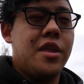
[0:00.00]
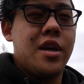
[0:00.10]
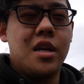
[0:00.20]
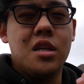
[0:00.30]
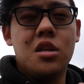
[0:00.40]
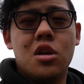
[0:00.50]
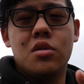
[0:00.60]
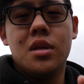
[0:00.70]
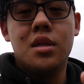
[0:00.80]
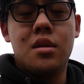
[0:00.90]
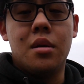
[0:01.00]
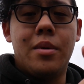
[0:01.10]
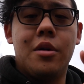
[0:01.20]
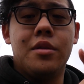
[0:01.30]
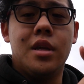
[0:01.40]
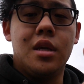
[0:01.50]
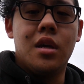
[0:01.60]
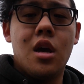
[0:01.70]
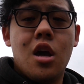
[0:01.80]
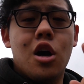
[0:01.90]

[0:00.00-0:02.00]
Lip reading: thing I did notice about the